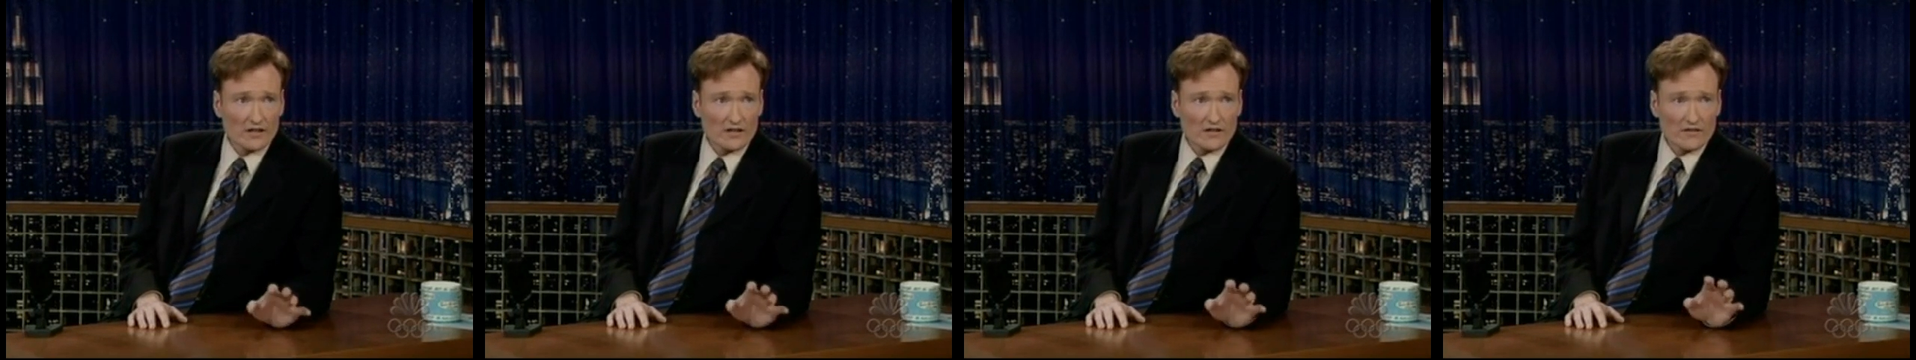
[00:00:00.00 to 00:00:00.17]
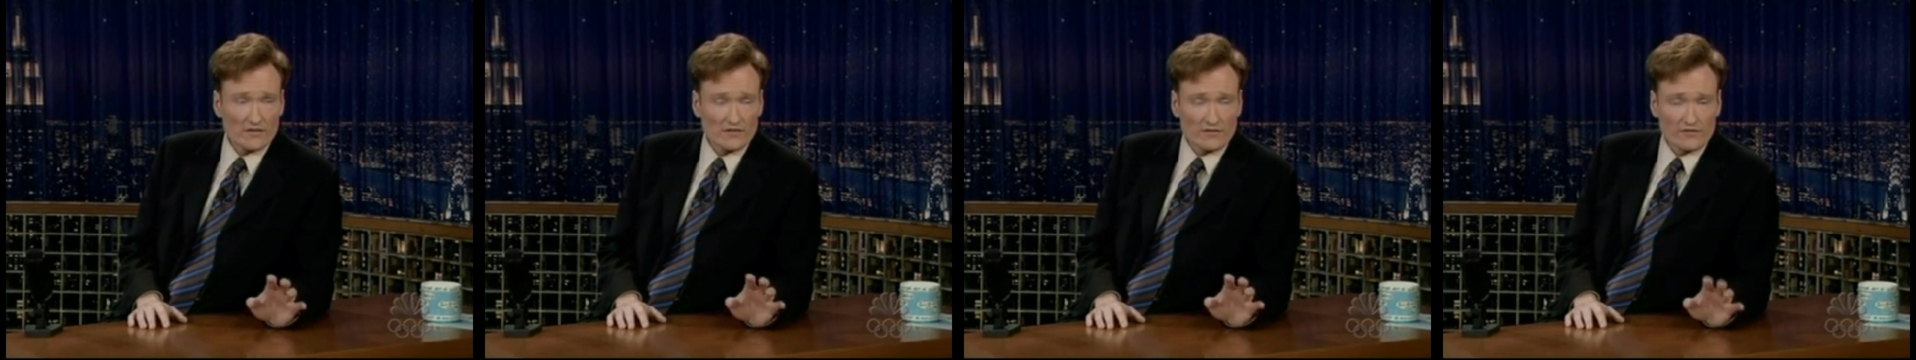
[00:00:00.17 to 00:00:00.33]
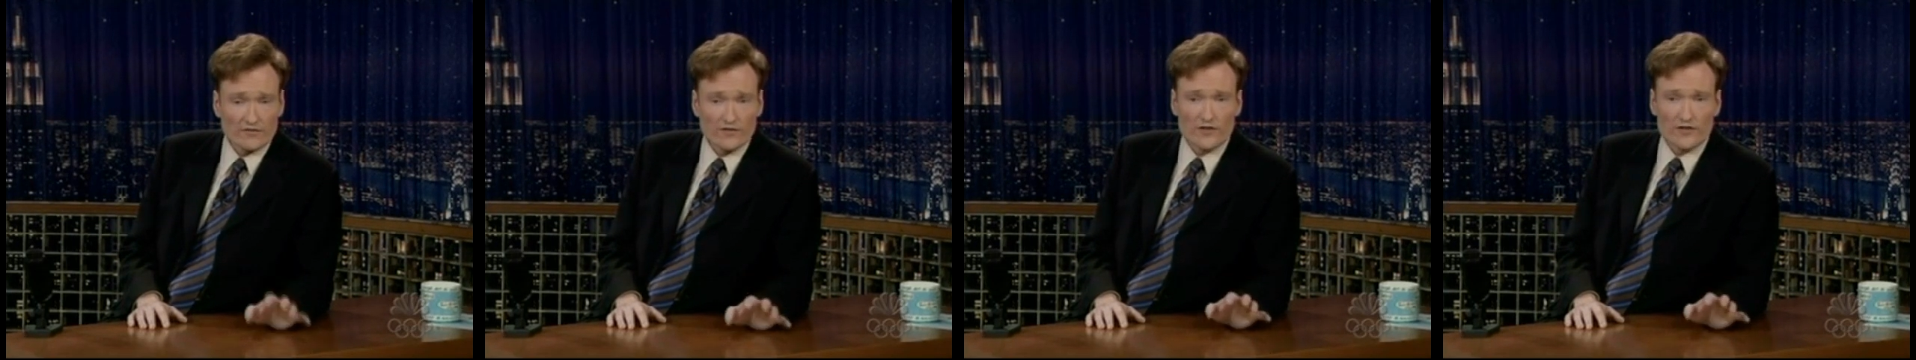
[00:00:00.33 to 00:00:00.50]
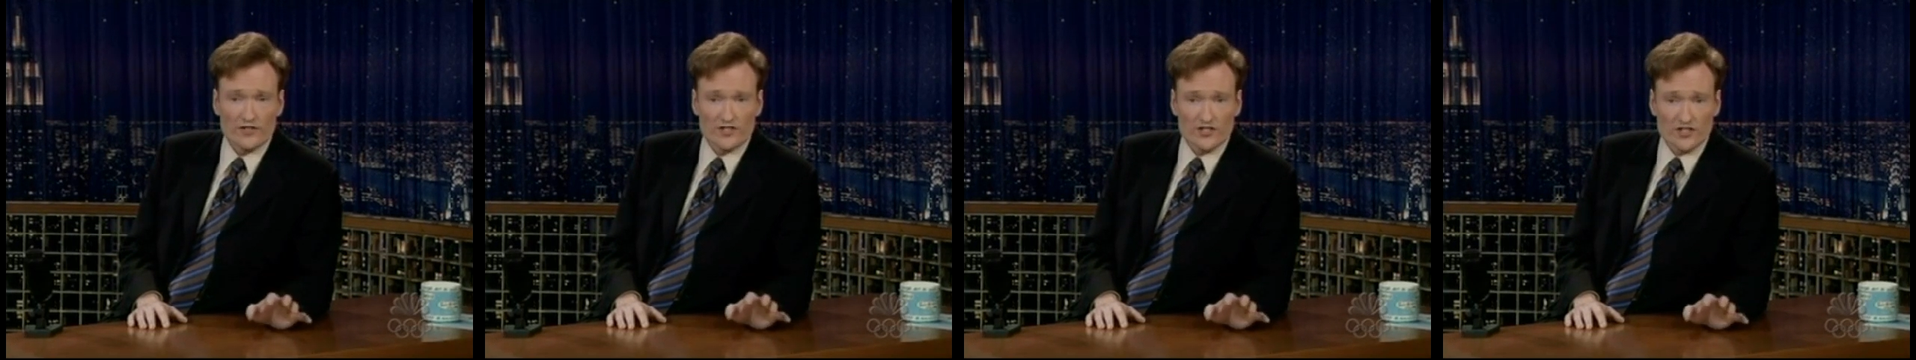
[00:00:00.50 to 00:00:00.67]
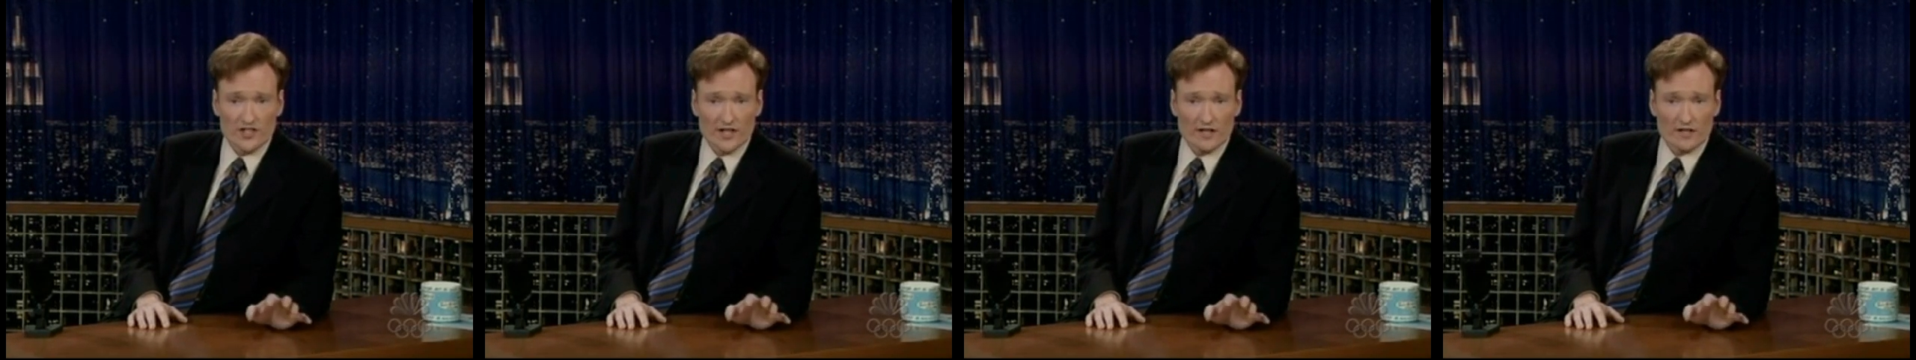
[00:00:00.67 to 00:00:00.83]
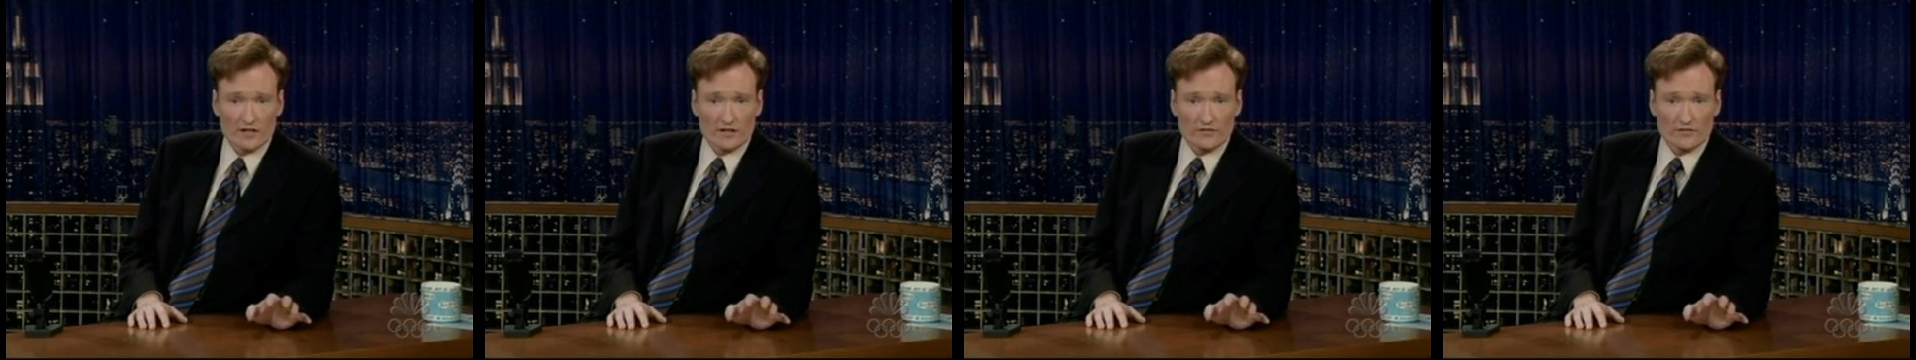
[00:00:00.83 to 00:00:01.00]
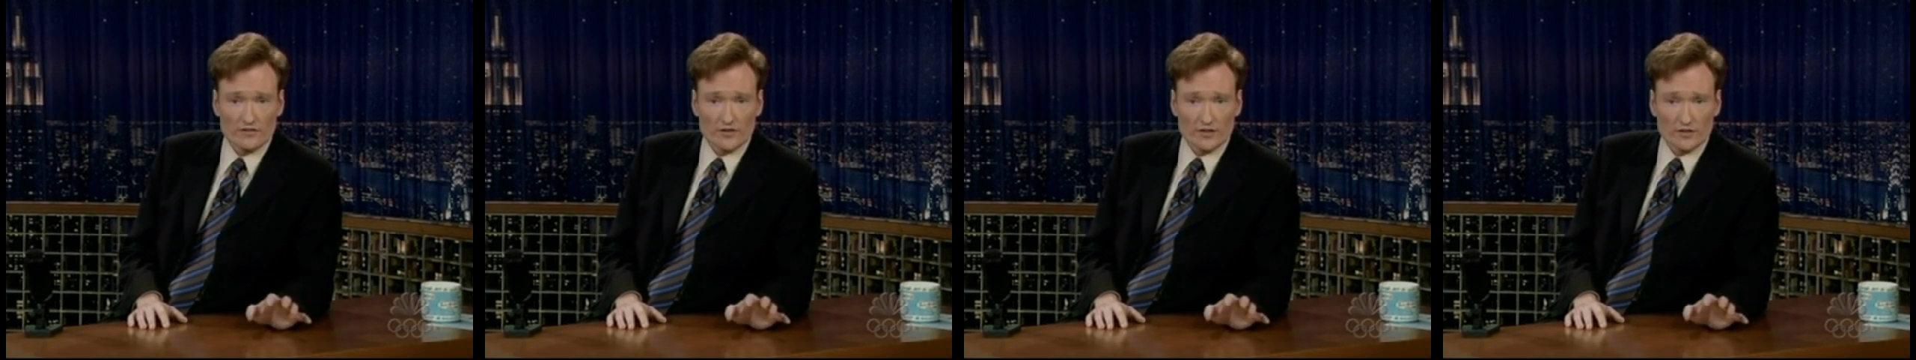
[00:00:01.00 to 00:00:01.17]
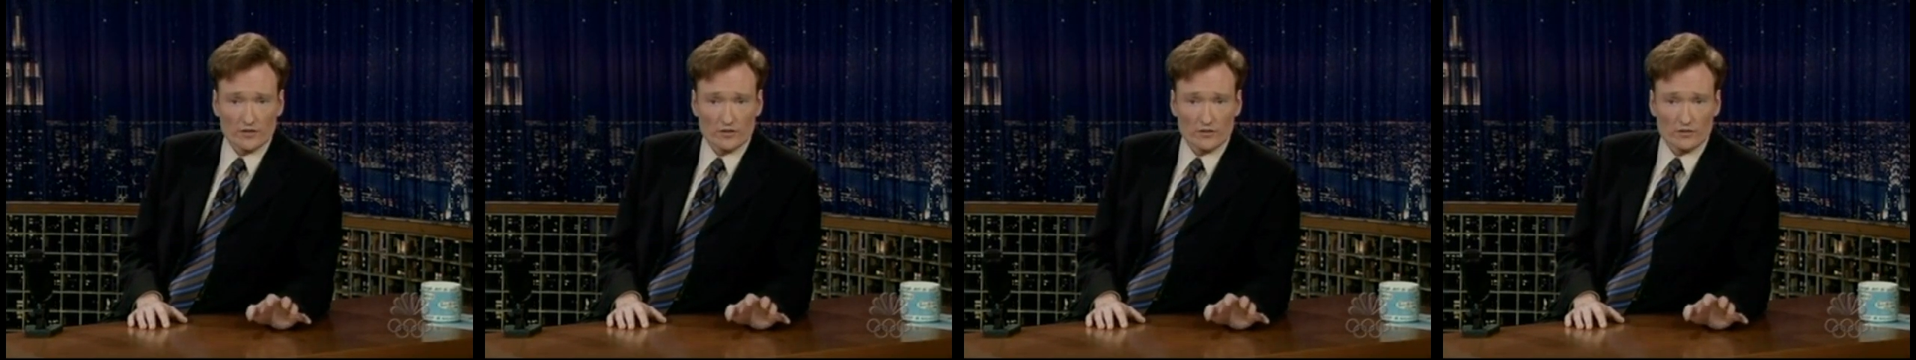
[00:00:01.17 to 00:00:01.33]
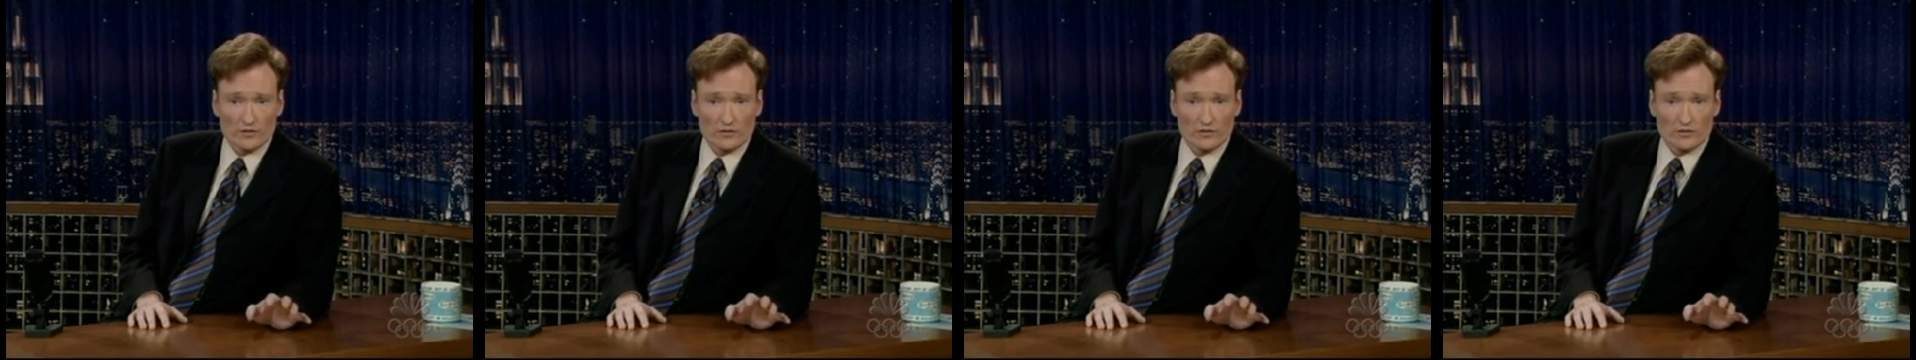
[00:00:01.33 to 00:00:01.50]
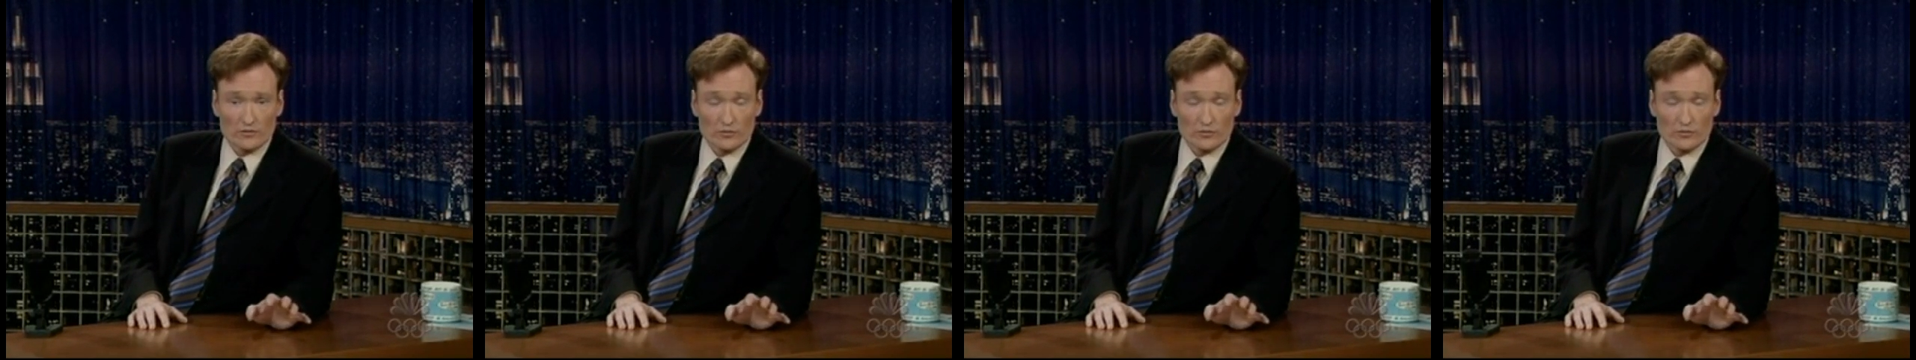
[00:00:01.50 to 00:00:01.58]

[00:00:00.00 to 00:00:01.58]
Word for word: the first interview